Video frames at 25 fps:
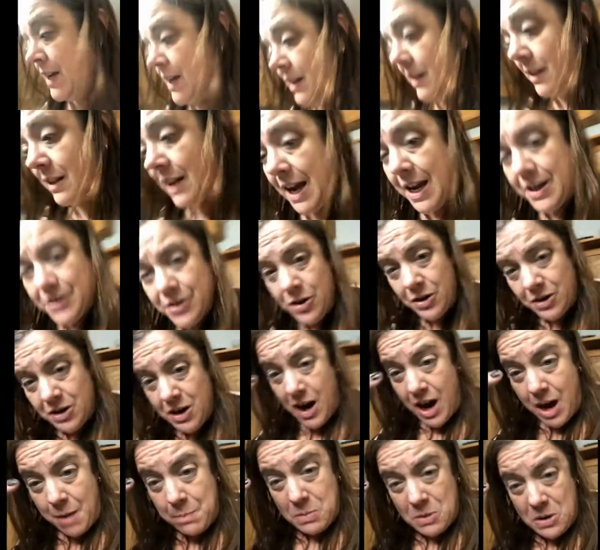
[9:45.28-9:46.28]
lined her
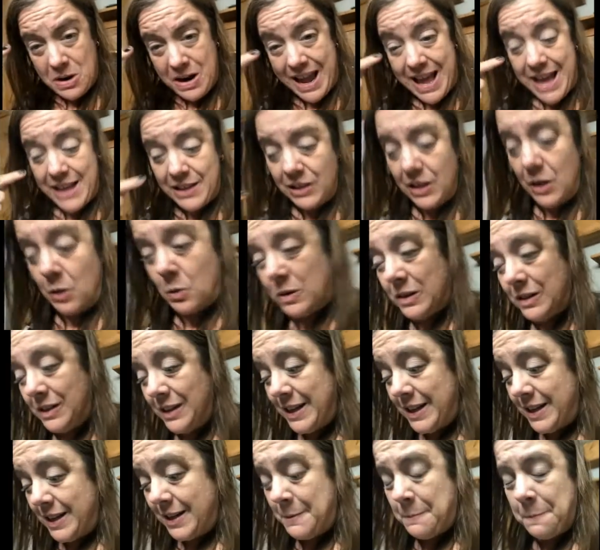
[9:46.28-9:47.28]
upper and lower
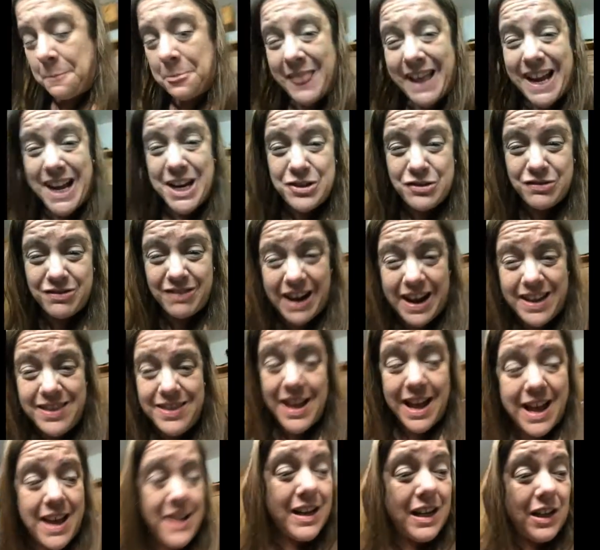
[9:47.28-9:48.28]
lid. I tried
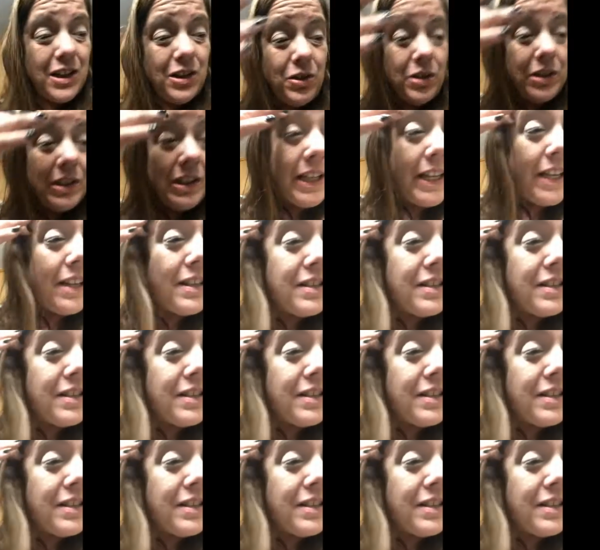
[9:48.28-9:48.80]
that and I looked like a